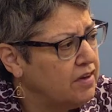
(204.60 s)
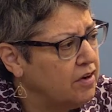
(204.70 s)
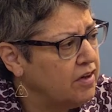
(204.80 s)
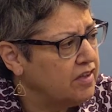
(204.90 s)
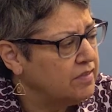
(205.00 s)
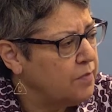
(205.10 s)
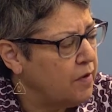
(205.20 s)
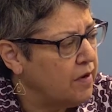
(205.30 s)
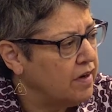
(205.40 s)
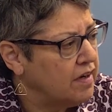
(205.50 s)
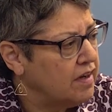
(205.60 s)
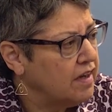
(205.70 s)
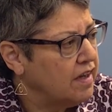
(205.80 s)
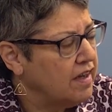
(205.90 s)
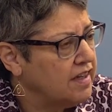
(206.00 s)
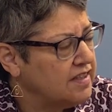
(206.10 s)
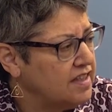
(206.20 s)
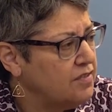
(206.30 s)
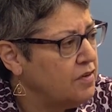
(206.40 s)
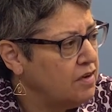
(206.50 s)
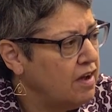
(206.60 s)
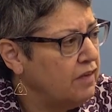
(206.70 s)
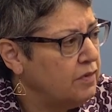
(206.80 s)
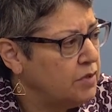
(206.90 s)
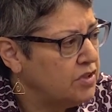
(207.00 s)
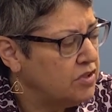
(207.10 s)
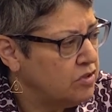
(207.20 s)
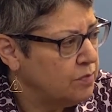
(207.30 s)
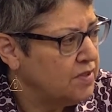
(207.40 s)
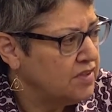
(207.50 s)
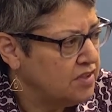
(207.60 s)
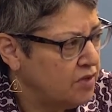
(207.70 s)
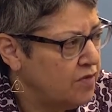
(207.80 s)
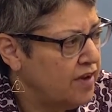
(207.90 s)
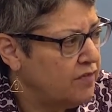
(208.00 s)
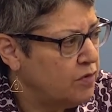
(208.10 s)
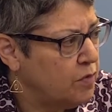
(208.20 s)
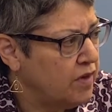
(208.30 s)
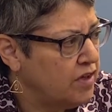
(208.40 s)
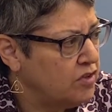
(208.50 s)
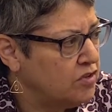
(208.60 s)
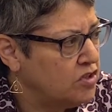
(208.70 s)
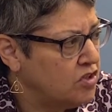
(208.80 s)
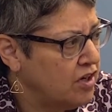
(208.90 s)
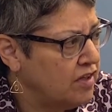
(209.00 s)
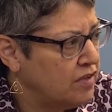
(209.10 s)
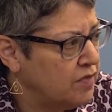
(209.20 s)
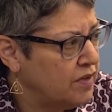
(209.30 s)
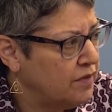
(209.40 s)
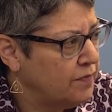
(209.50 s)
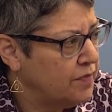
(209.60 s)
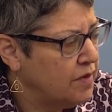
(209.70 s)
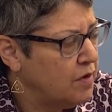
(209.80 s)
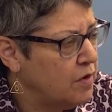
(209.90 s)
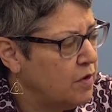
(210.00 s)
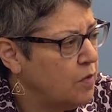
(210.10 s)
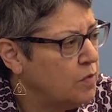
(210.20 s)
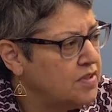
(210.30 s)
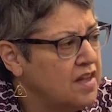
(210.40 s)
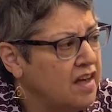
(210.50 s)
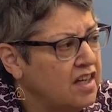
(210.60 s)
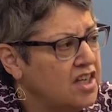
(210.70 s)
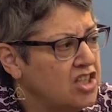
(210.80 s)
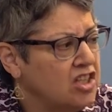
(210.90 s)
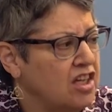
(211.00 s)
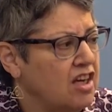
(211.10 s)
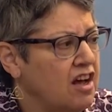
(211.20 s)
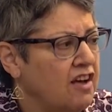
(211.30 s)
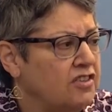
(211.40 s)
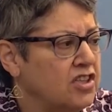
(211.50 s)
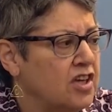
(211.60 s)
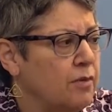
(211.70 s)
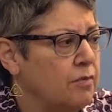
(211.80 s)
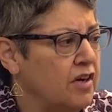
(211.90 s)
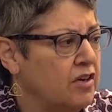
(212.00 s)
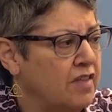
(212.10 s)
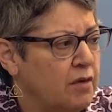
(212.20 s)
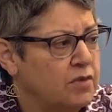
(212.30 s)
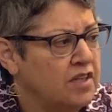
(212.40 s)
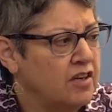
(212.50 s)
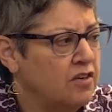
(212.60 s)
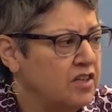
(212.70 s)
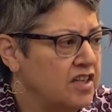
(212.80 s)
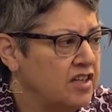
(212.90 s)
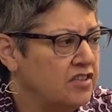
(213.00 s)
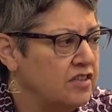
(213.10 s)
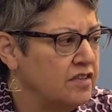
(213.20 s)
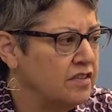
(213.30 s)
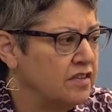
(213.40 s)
the artist part, C'ville Coffee, which is your business that you've had for 20 years in Charlottesville, was not initially a coffee shop, right? That was not your intention.